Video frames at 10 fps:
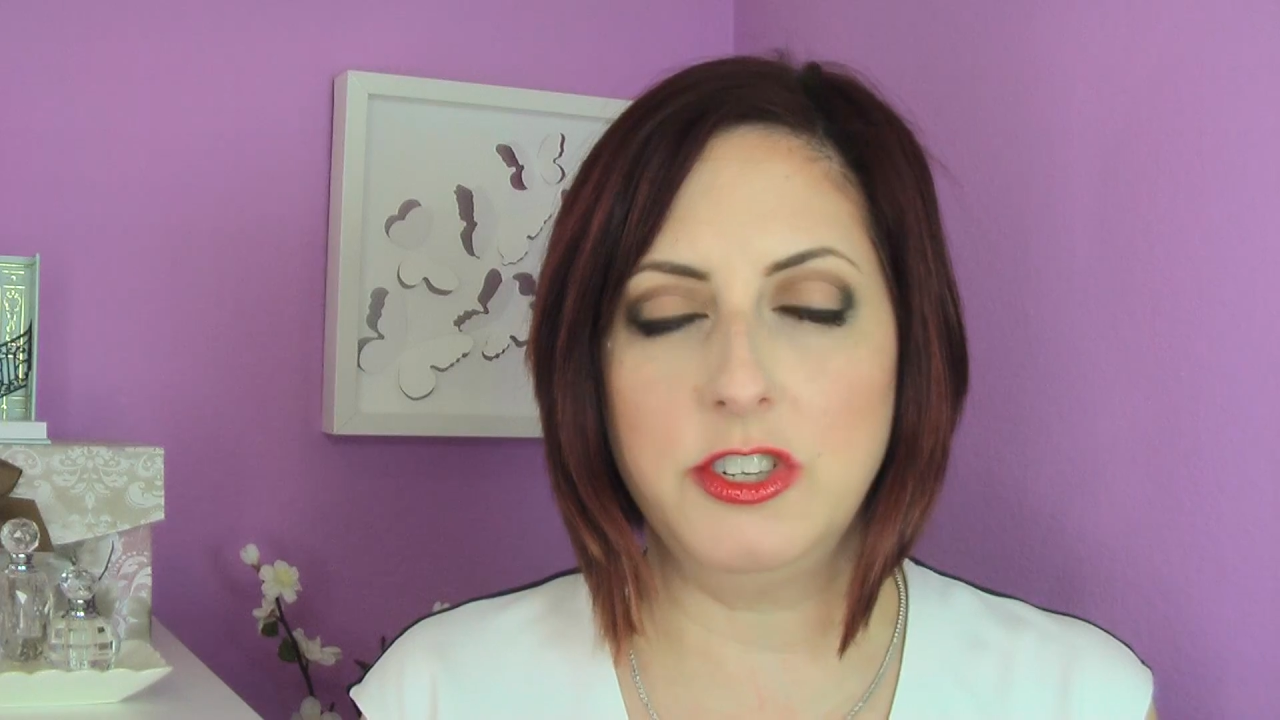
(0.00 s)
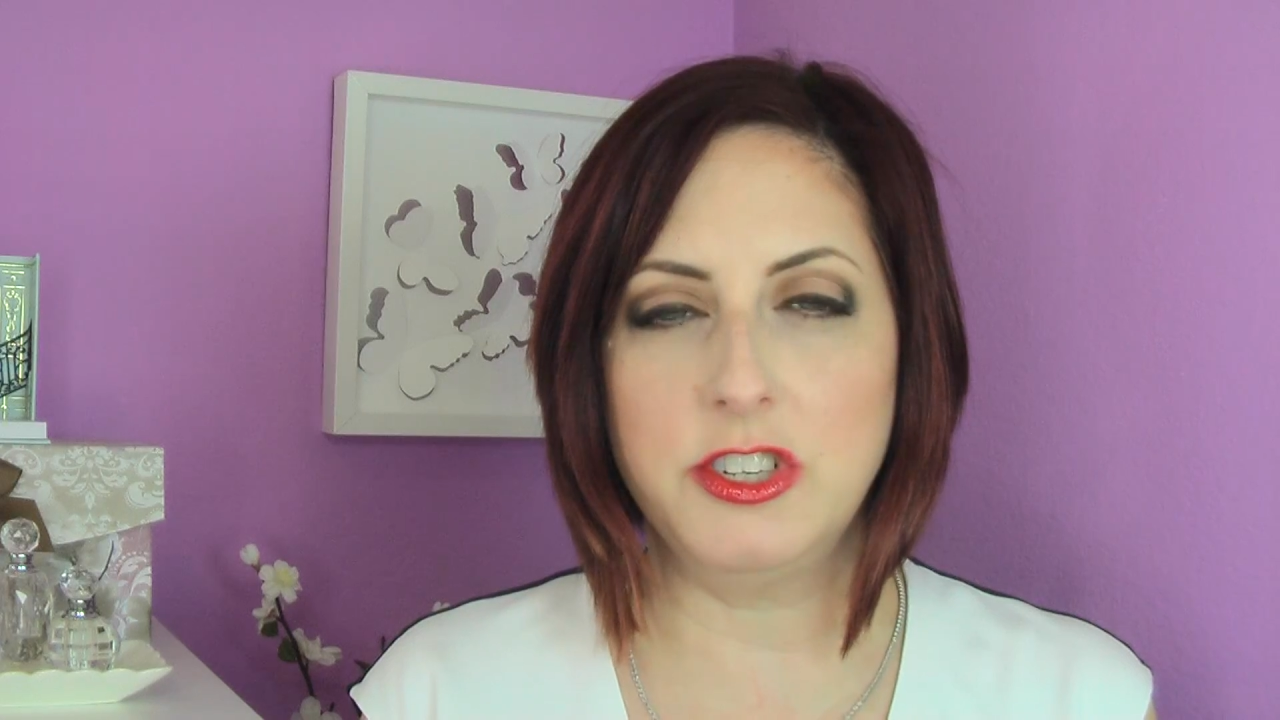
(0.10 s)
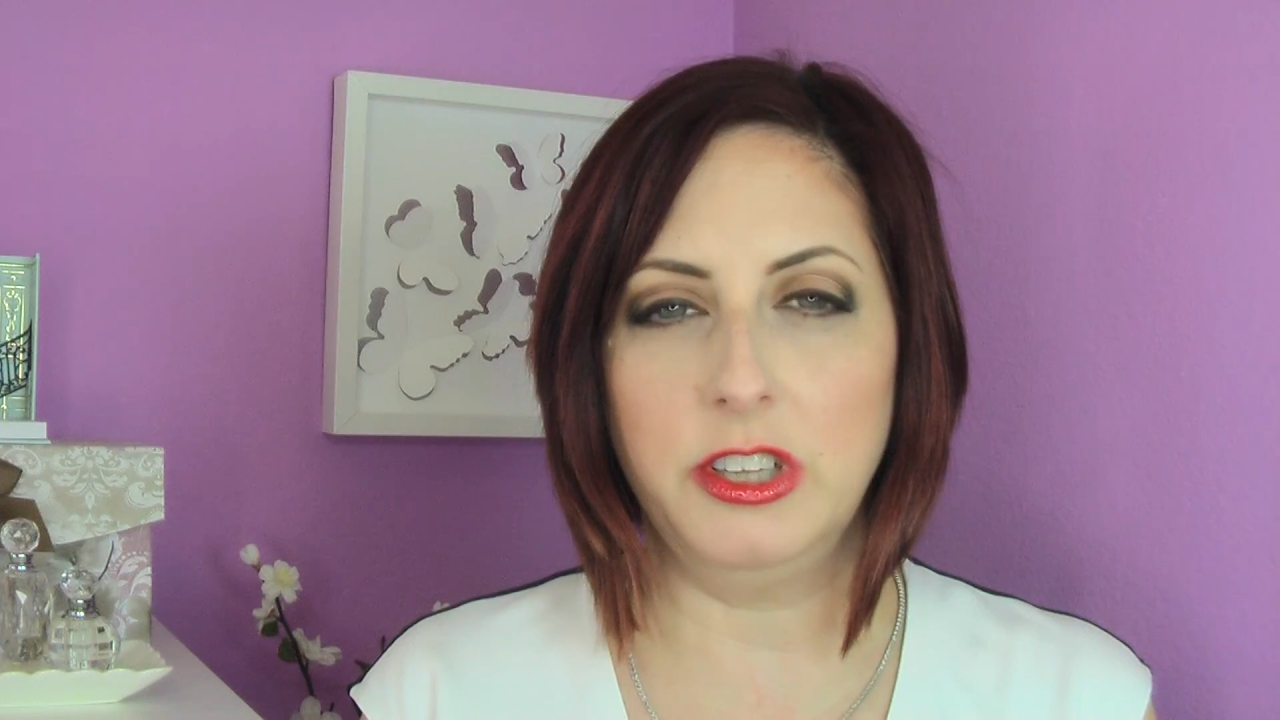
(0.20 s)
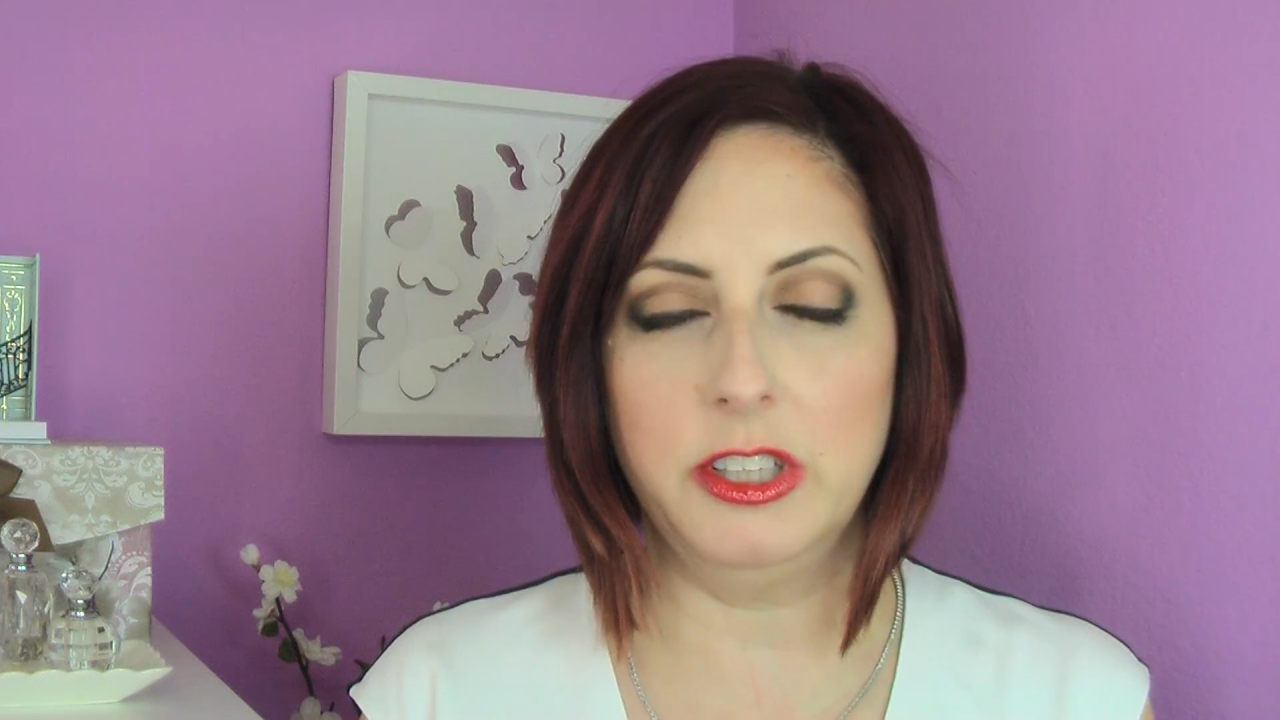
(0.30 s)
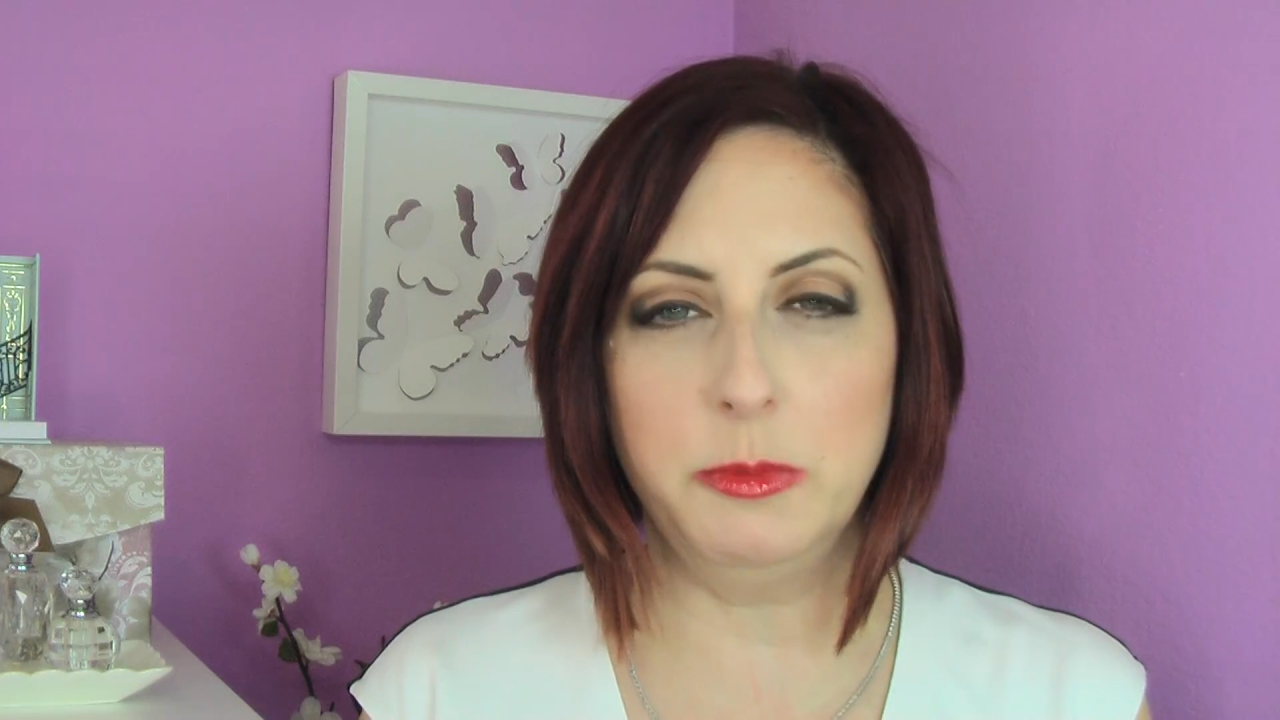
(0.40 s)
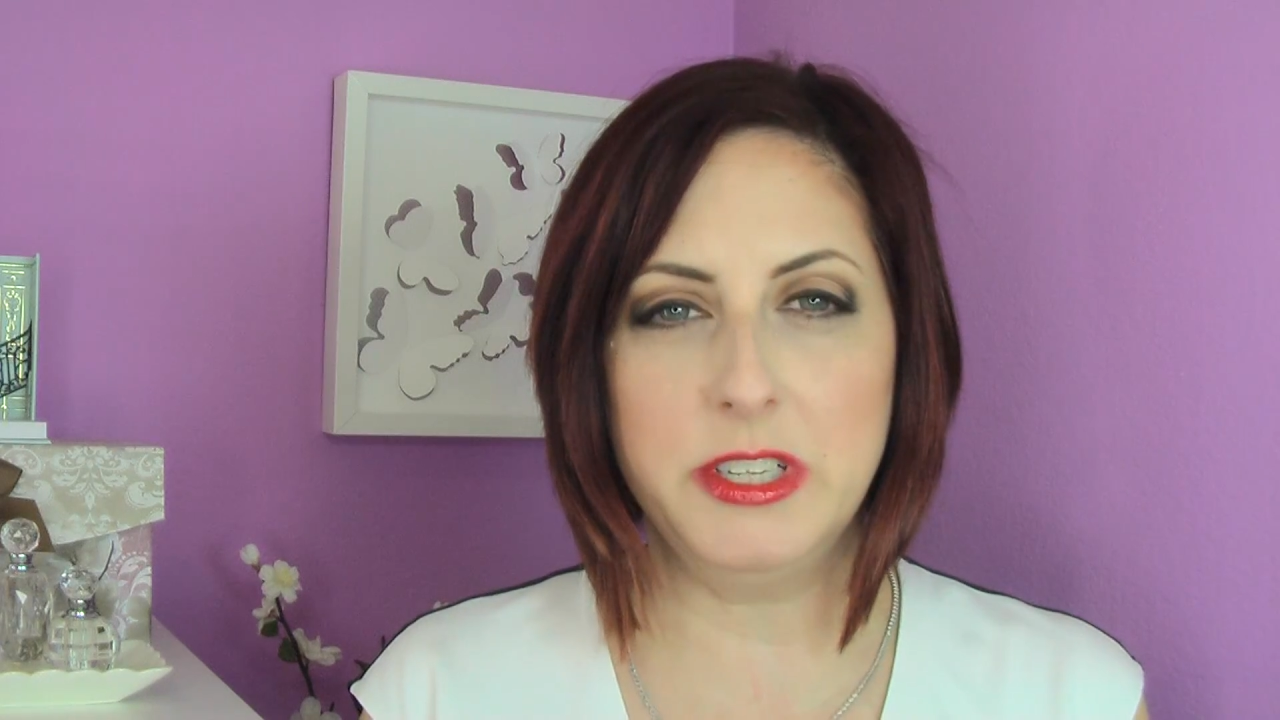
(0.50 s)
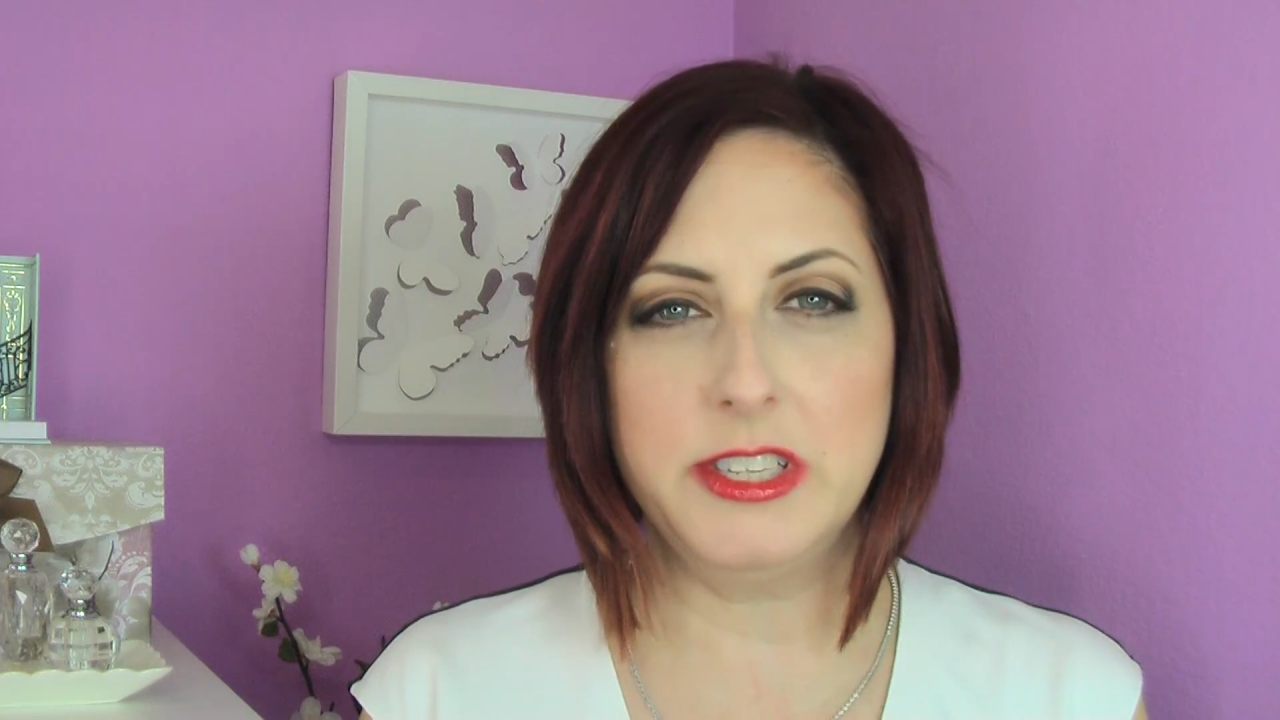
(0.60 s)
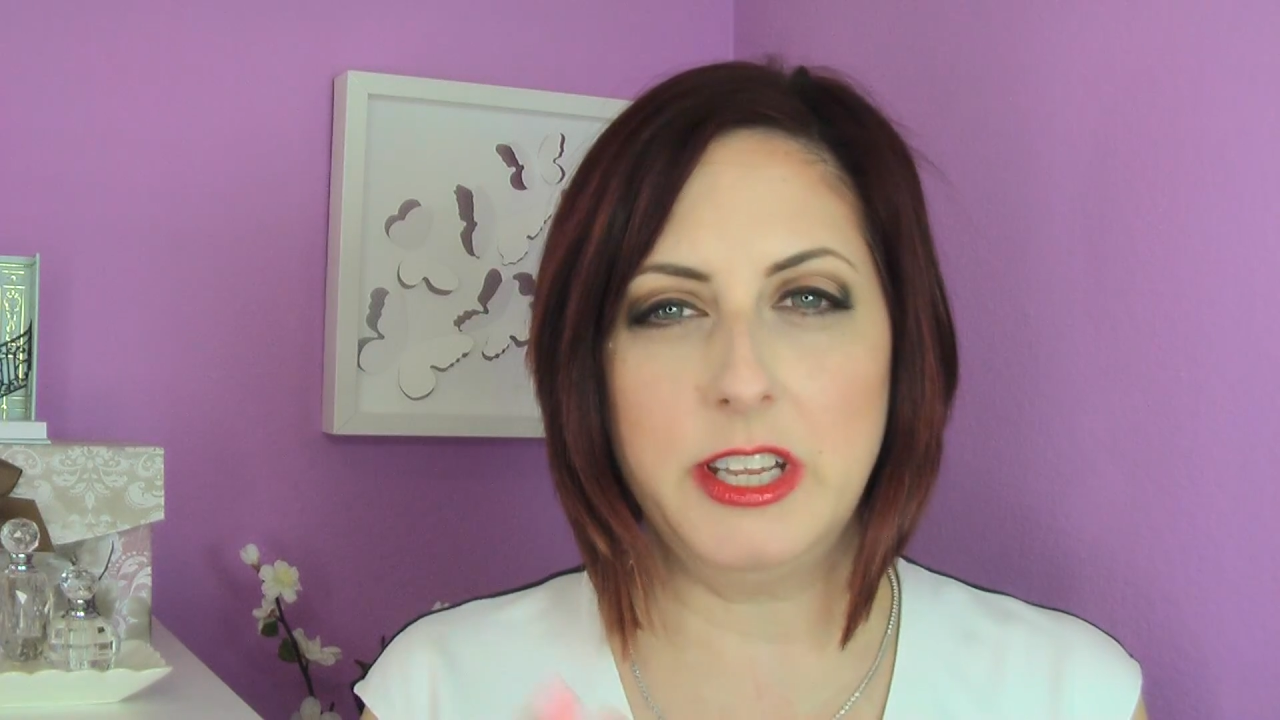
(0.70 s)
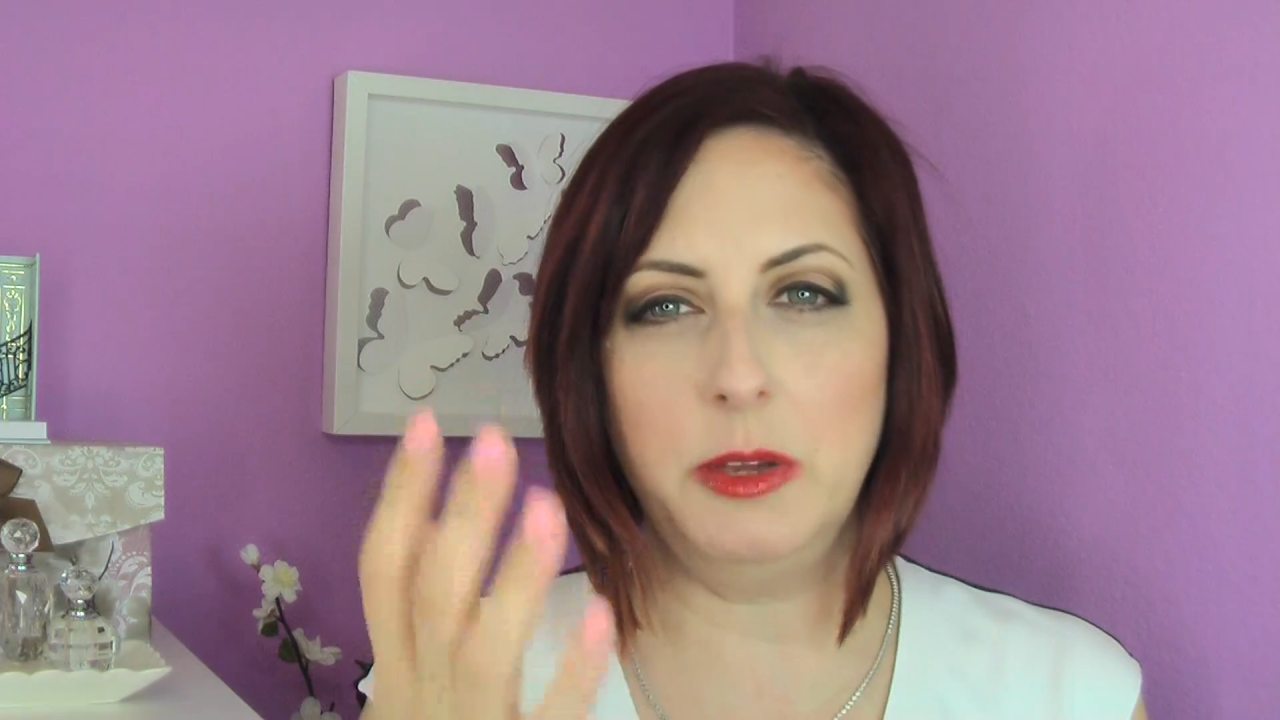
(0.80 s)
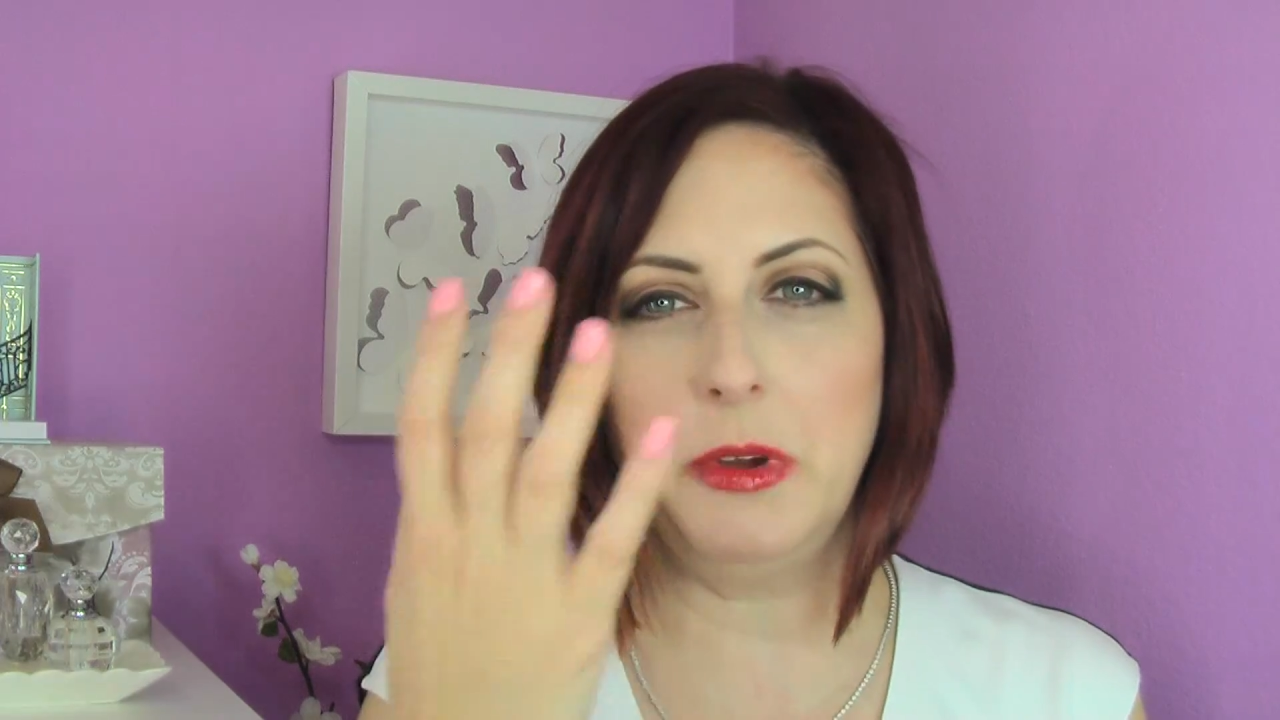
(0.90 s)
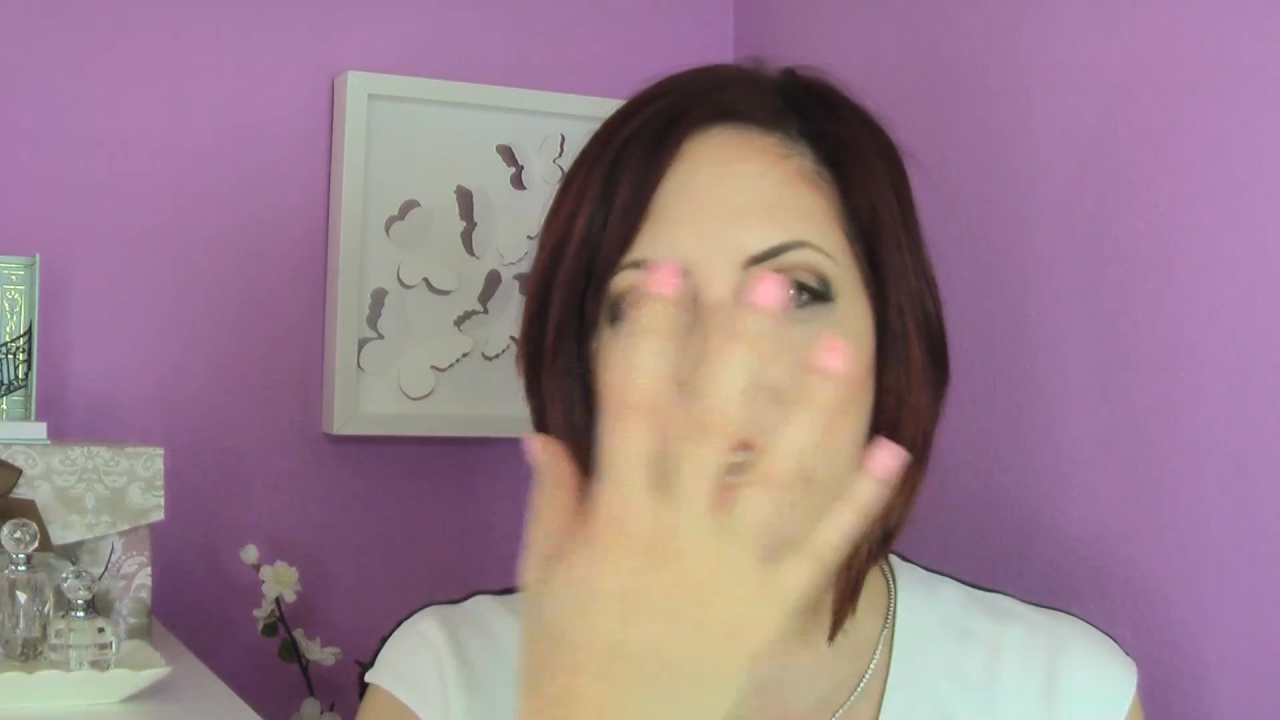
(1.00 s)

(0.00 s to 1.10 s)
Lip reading: just a little bit of setting